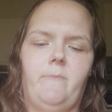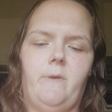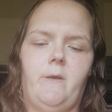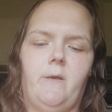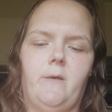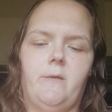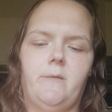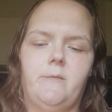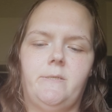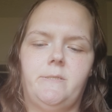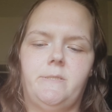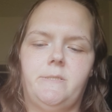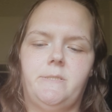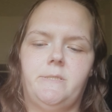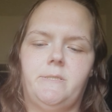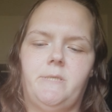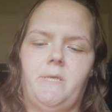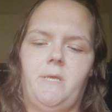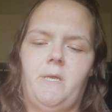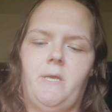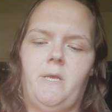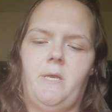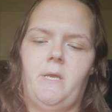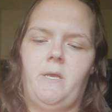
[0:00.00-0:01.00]
because
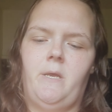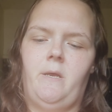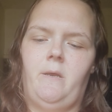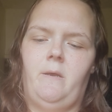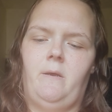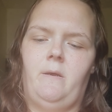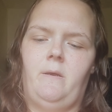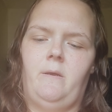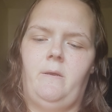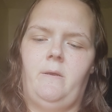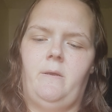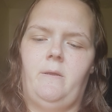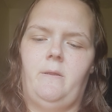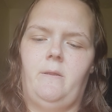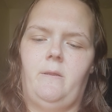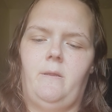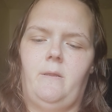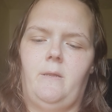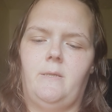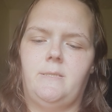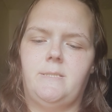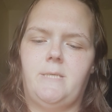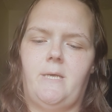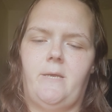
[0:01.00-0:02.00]

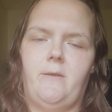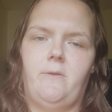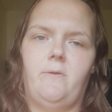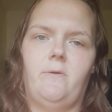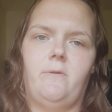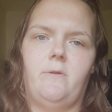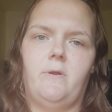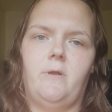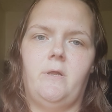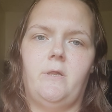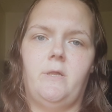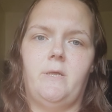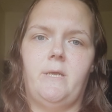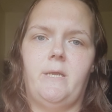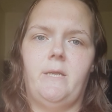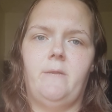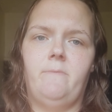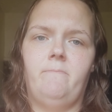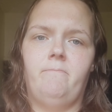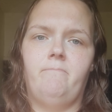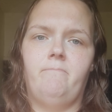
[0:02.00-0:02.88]
that's how you know they're clean.